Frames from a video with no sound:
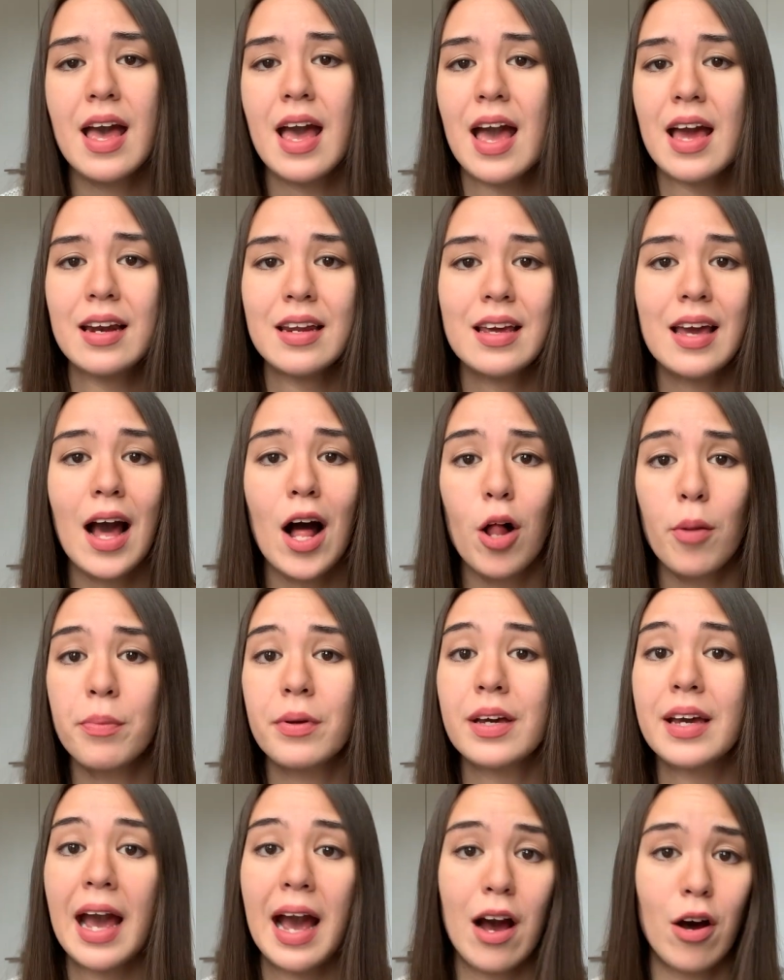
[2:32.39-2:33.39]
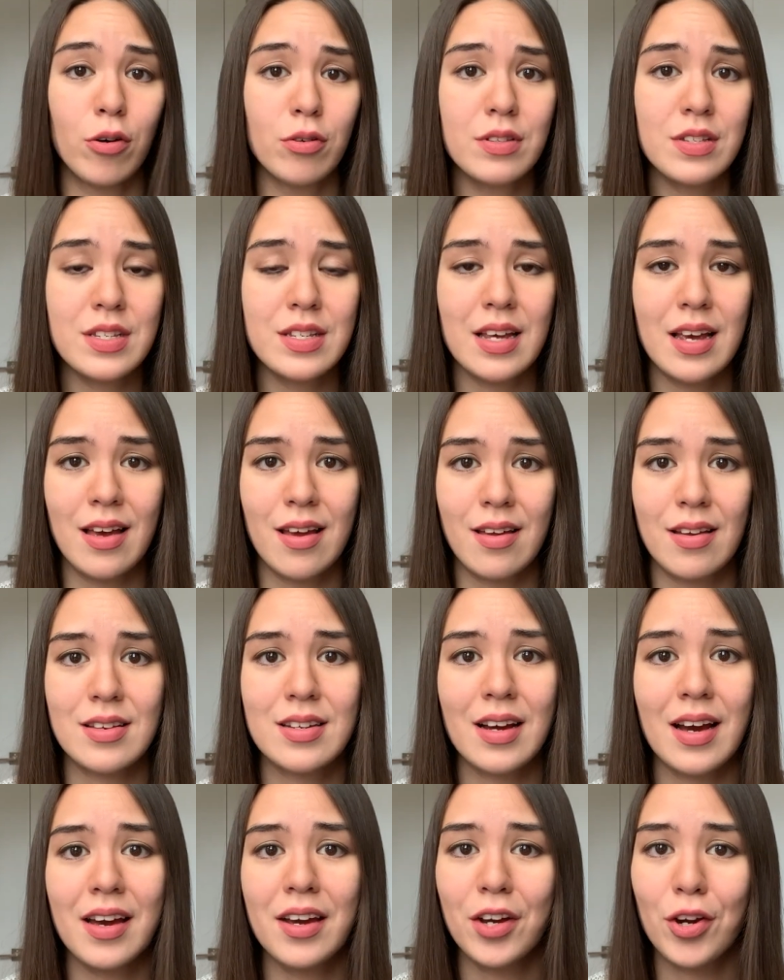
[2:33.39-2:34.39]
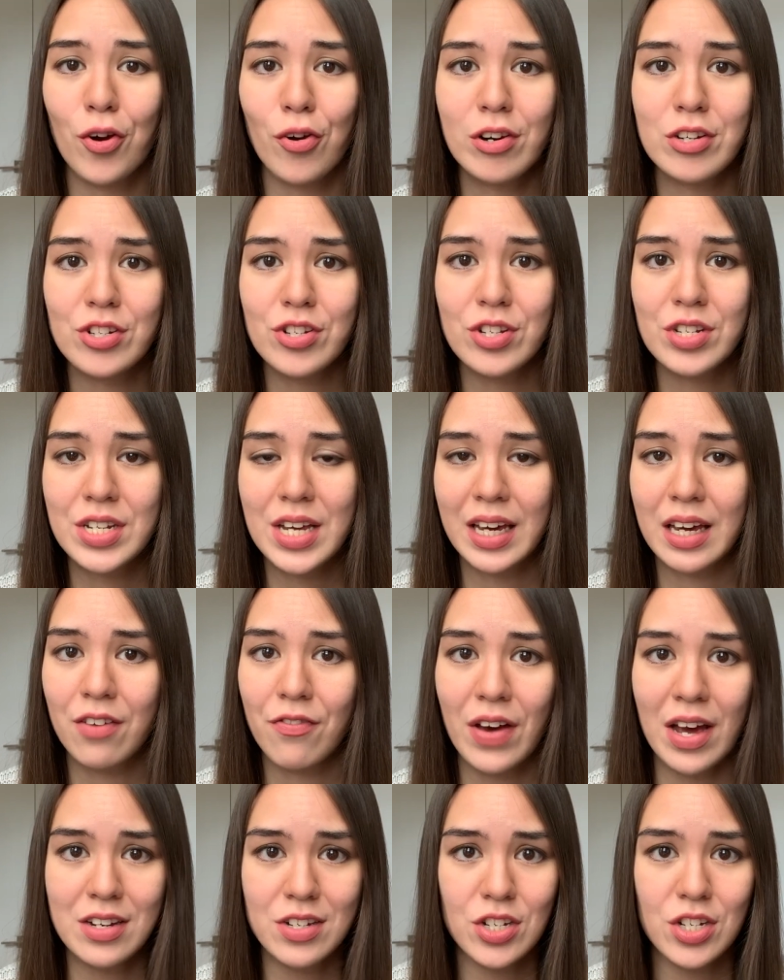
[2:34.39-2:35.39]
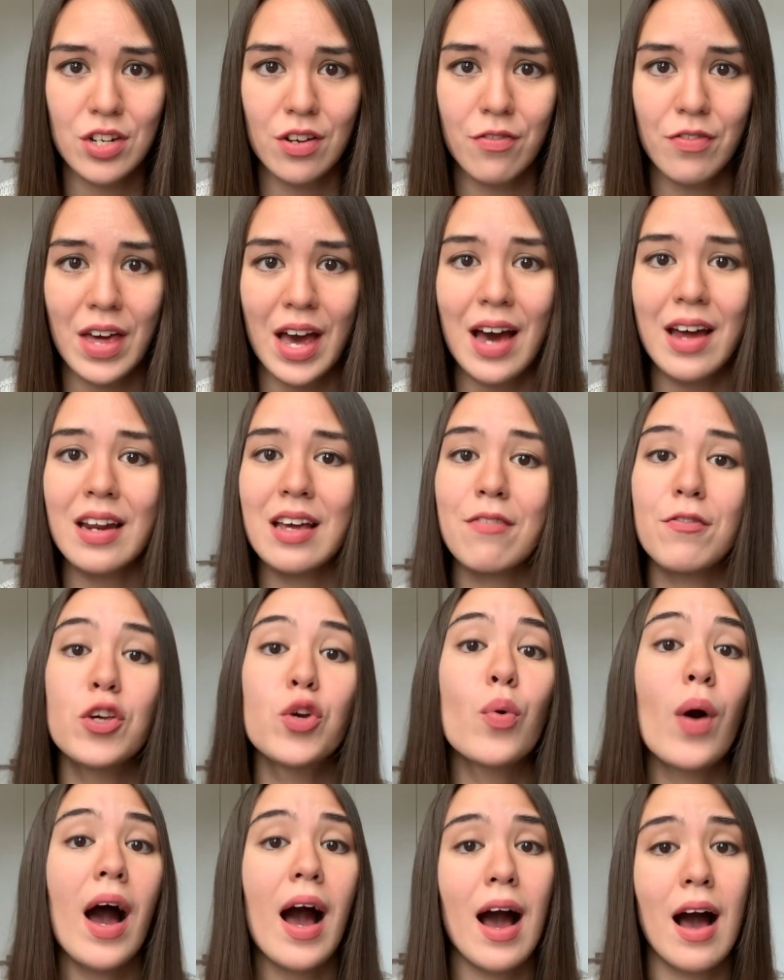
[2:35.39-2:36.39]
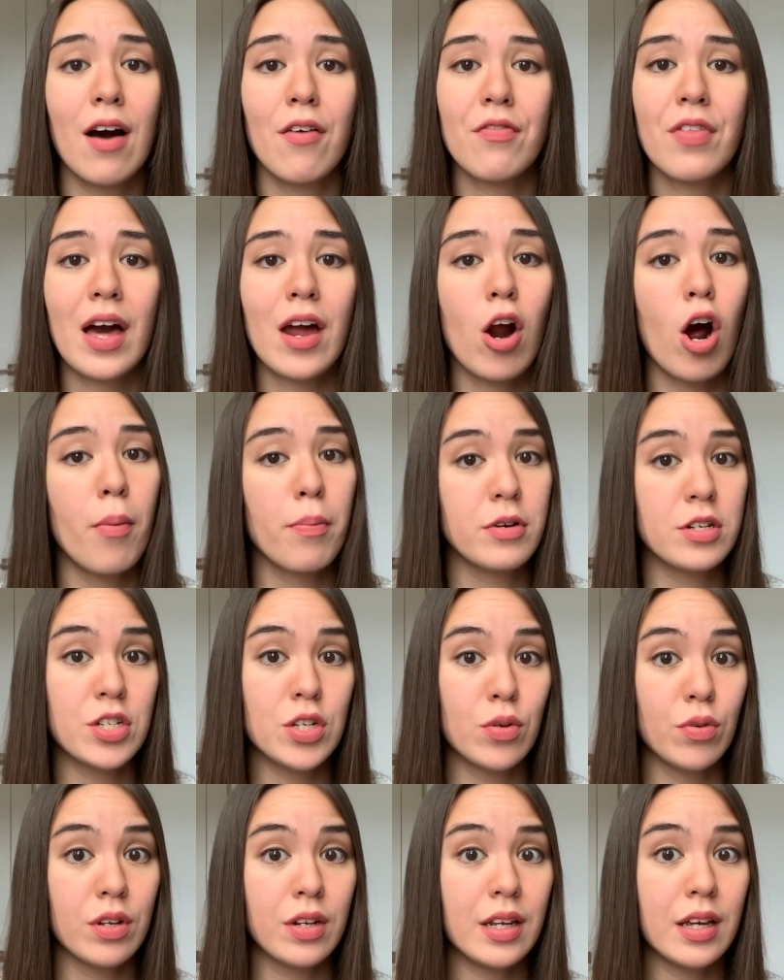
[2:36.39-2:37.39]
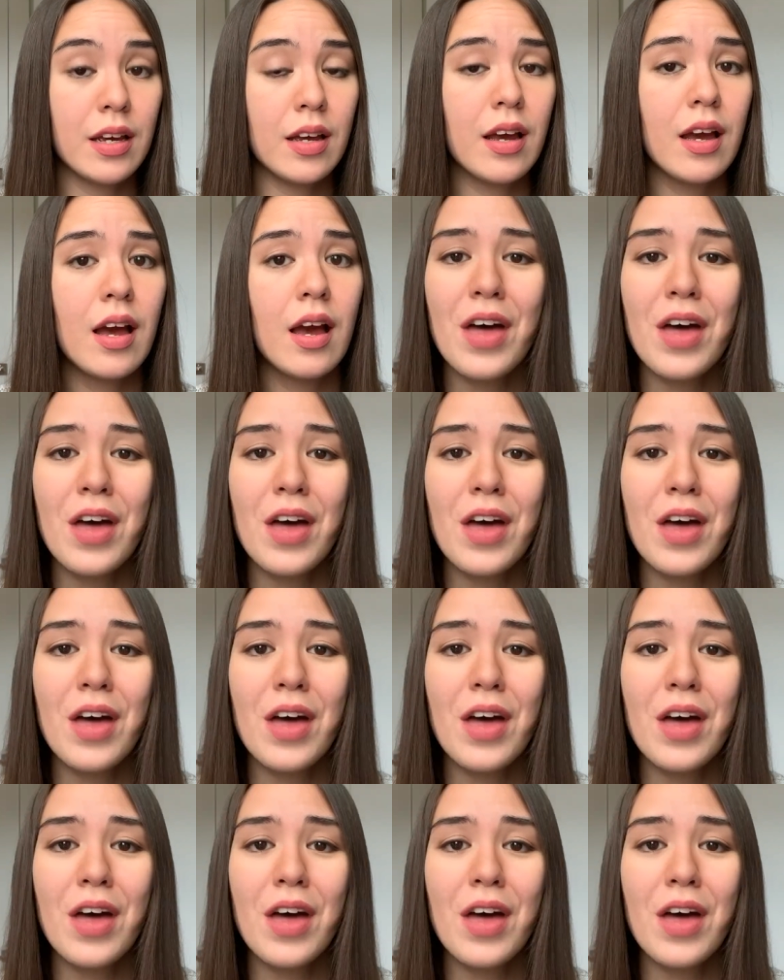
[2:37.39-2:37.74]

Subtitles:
Any help counts, and I encourage you to take advantage of that if you have that opportunity.